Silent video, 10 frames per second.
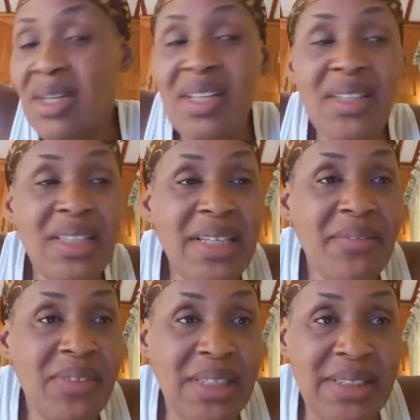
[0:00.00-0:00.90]

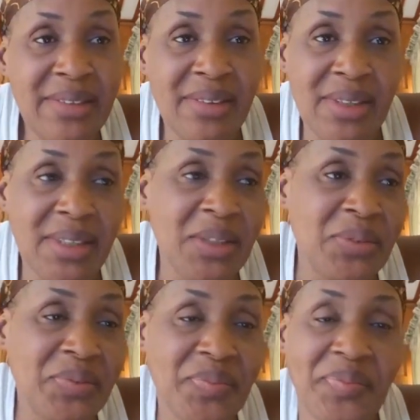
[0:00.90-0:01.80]
leave Linda
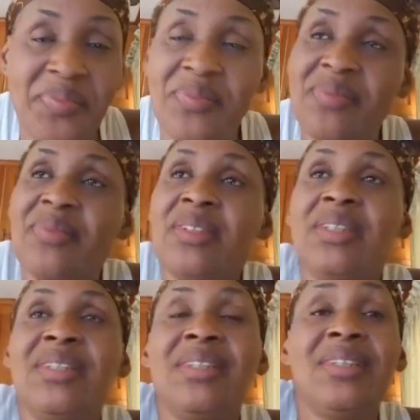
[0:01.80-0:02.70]
alone.
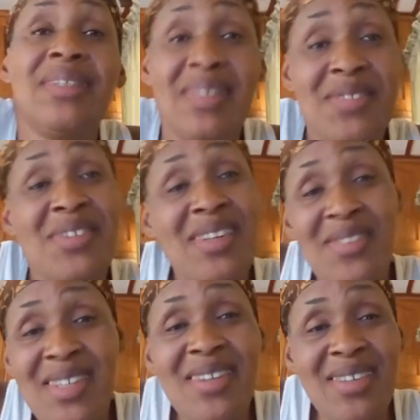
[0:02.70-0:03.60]
That's what I
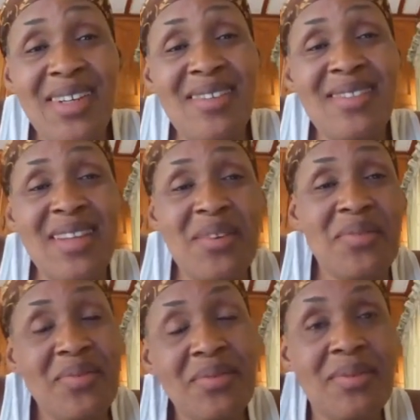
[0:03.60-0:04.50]
would tell you guys now.
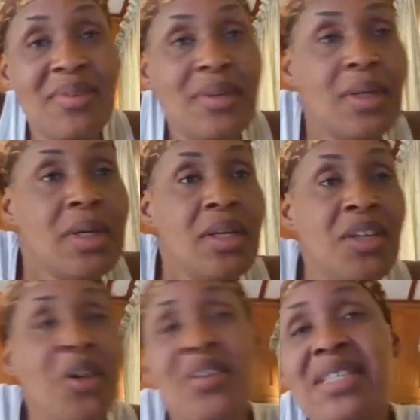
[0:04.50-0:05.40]

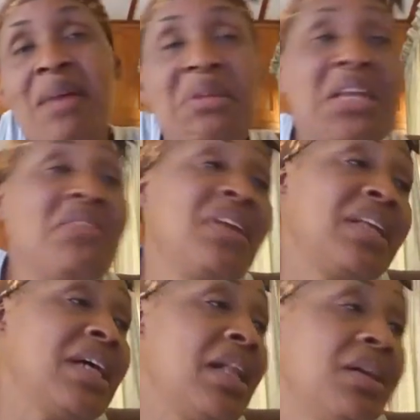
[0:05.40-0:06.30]
You always tell me, leave
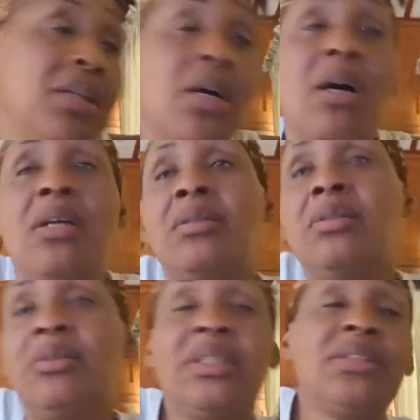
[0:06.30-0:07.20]
Linda alone. Don't
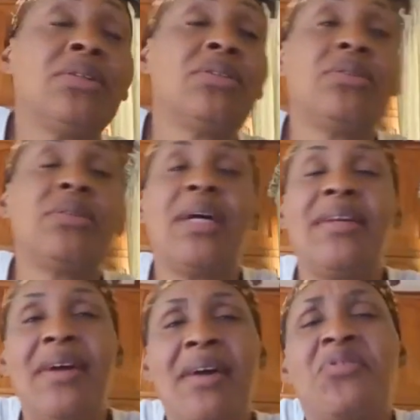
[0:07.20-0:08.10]
do this, don't do
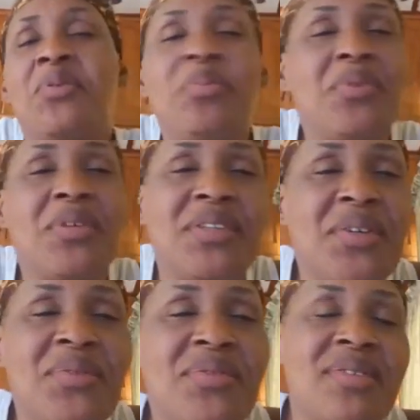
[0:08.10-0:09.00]
that. You have to report
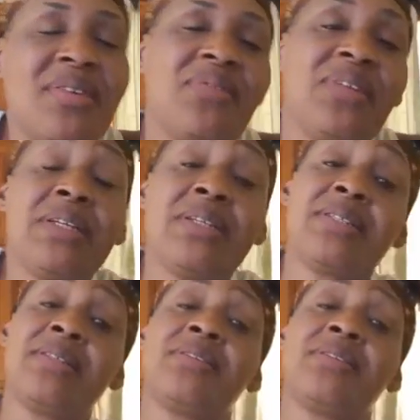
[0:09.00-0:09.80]
news. If Linda's in the